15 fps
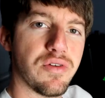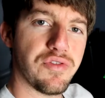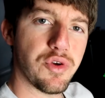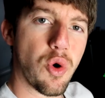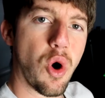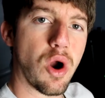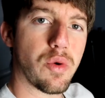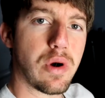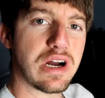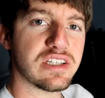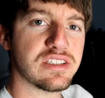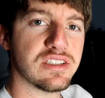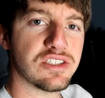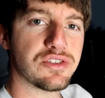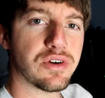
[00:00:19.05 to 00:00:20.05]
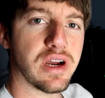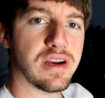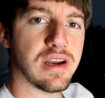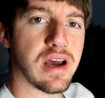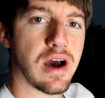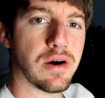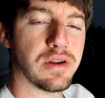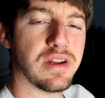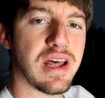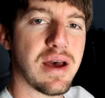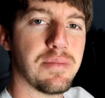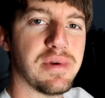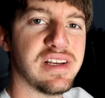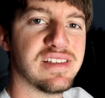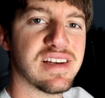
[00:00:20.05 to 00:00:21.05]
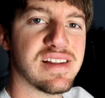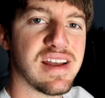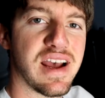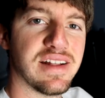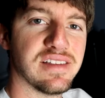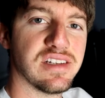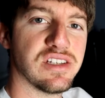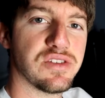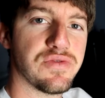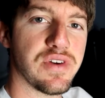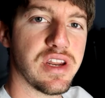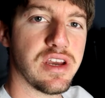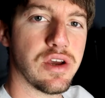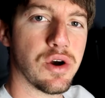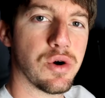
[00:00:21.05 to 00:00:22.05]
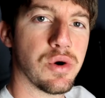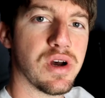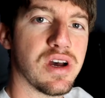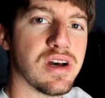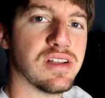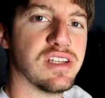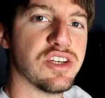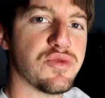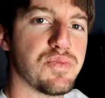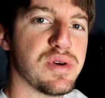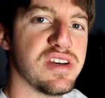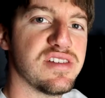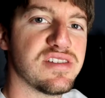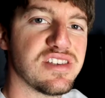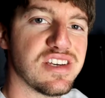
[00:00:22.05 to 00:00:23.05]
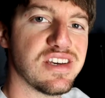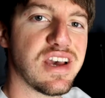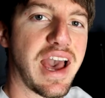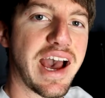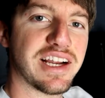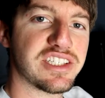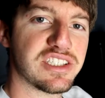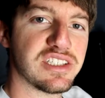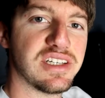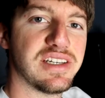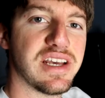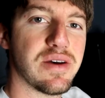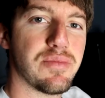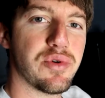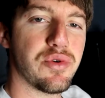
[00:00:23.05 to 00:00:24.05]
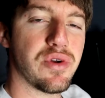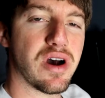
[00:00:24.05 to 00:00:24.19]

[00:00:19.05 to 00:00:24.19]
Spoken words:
if you are watching this right now, then that means at the end of this video, this PC actually did boot